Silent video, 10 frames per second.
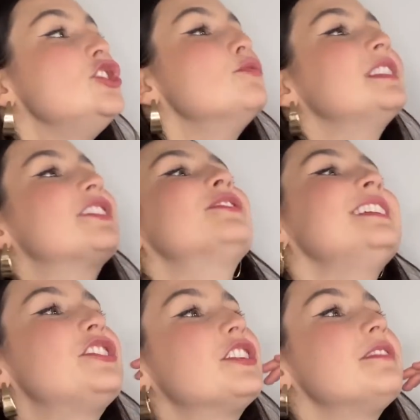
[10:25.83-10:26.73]
You
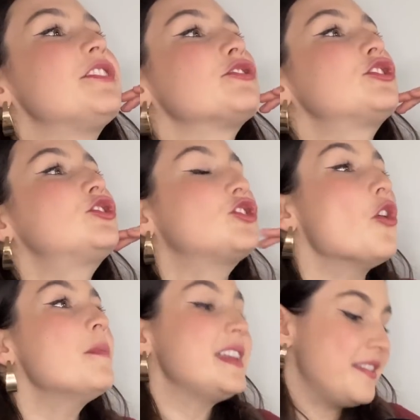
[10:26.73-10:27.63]
literally could have... There's
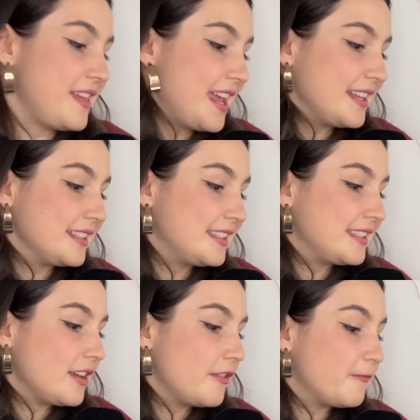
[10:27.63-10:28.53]
so many
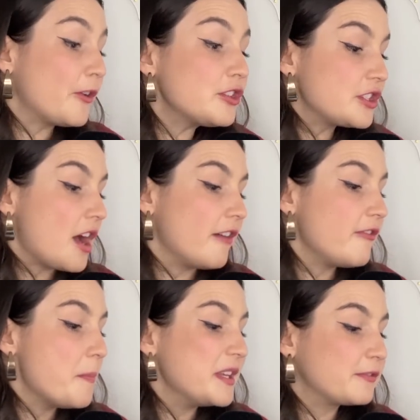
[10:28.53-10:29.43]
things... First
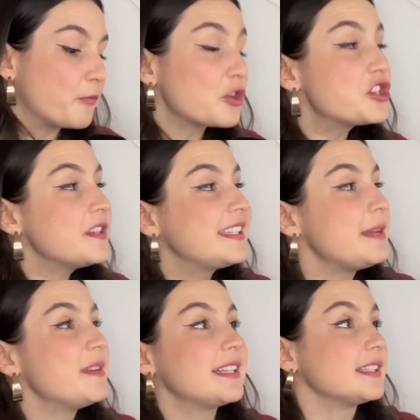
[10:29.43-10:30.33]
off, misfortune
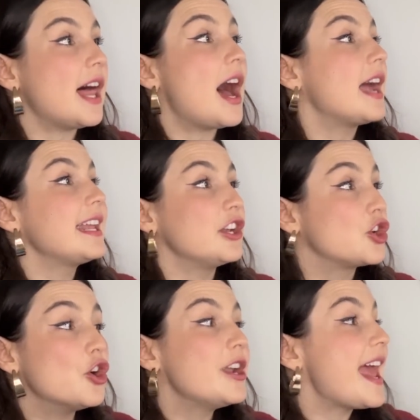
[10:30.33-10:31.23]
seemed his lot.
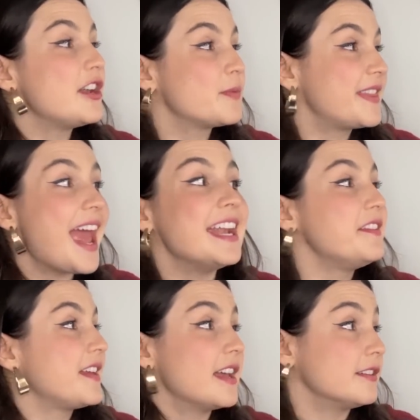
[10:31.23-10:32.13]
It could end with
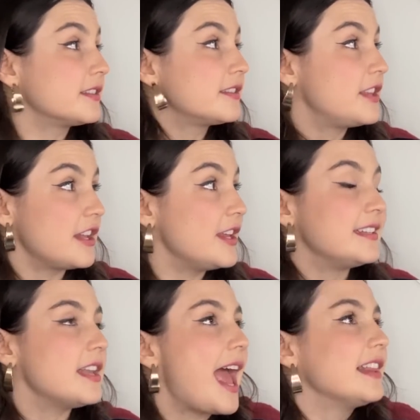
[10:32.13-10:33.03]
anything else.
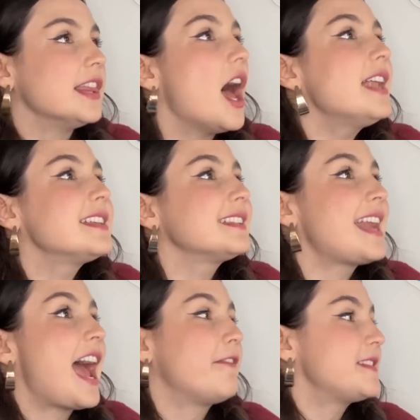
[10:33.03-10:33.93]
A lot
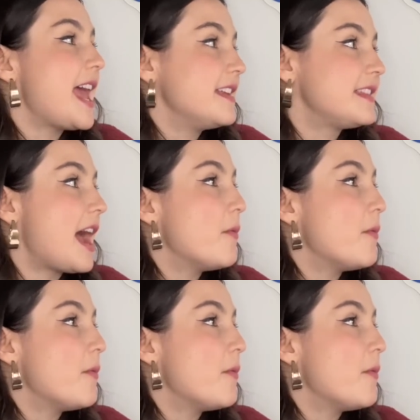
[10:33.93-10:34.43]
doesn't have to end that